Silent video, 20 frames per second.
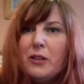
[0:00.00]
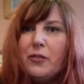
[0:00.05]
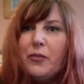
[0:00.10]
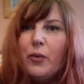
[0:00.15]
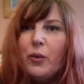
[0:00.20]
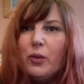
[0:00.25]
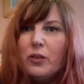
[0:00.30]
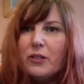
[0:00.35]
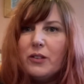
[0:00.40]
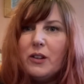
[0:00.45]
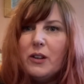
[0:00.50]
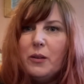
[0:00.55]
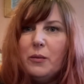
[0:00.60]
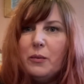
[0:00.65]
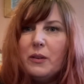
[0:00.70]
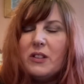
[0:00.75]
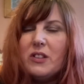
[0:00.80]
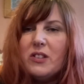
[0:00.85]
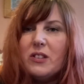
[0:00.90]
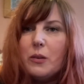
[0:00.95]
folder,
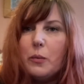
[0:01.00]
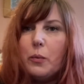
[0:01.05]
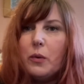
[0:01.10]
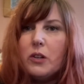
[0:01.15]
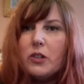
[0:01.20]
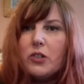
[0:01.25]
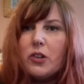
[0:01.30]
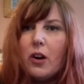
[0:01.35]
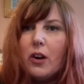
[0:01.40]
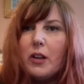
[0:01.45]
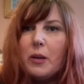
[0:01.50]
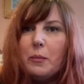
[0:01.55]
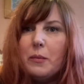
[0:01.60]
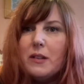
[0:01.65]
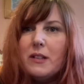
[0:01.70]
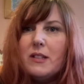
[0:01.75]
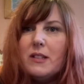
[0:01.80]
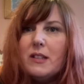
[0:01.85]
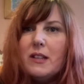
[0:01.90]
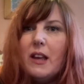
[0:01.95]
which is a Word
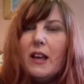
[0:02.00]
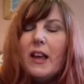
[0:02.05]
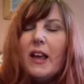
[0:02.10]
document